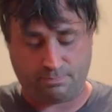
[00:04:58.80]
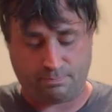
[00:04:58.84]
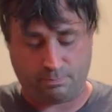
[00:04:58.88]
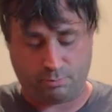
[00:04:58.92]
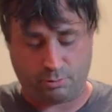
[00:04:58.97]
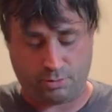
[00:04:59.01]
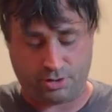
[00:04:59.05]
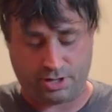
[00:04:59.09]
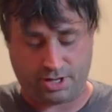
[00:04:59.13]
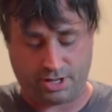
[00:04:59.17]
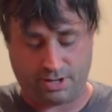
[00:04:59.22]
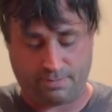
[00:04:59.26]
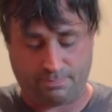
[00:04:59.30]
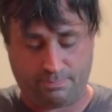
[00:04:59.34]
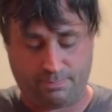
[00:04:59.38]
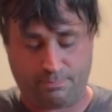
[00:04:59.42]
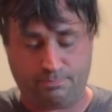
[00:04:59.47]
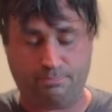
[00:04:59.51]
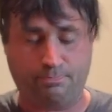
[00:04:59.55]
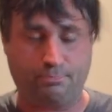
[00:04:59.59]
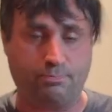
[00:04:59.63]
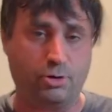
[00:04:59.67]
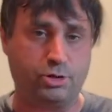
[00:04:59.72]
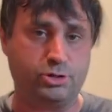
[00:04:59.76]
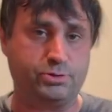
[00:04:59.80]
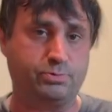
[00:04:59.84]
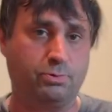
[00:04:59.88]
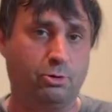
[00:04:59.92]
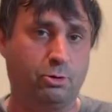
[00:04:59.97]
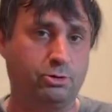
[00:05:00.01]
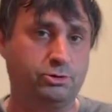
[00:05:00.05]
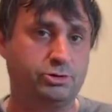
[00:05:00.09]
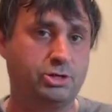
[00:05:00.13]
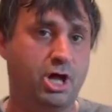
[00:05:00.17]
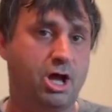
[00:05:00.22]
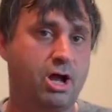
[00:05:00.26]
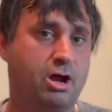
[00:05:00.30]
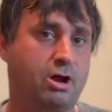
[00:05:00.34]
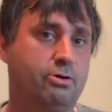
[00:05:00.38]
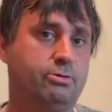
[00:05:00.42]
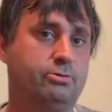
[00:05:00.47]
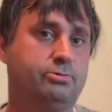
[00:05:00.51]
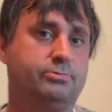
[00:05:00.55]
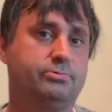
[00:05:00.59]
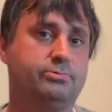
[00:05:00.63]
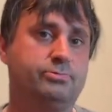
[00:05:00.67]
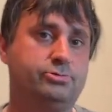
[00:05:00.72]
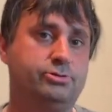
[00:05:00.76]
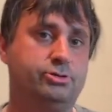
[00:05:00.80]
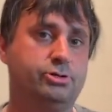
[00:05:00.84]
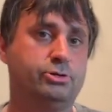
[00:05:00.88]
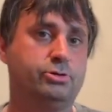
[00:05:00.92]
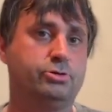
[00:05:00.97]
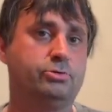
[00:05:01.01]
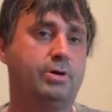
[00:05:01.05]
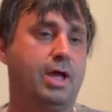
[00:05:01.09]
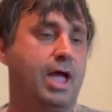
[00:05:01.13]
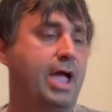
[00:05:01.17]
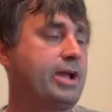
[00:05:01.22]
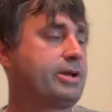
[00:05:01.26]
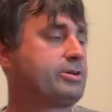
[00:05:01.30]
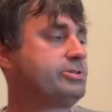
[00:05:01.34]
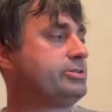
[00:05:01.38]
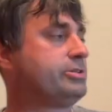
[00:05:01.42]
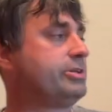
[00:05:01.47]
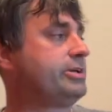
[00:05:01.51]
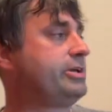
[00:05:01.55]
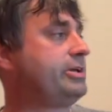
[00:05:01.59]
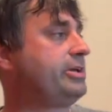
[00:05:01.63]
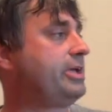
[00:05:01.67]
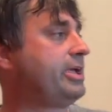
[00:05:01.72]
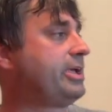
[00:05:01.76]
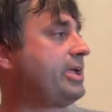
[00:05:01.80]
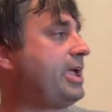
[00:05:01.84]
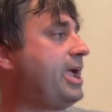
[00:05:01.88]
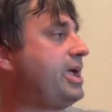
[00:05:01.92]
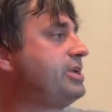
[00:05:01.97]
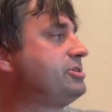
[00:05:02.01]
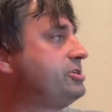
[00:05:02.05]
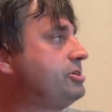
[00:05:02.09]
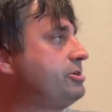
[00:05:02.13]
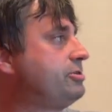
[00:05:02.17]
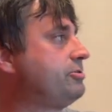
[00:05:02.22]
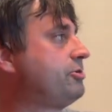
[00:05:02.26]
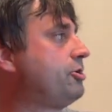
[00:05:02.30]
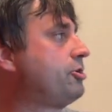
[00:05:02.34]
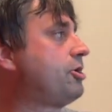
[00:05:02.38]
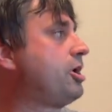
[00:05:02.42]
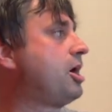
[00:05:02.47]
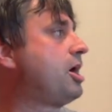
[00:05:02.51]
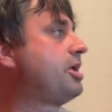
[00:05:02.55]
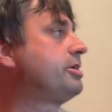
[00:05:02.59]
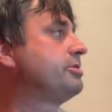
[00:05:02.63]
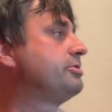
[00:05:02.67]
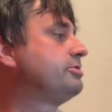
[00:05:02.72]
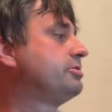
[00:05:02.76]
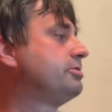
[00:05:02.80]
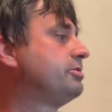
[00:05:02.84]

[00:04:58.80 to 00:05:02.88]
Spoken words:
with a push-pull toggle to actually engage it or not.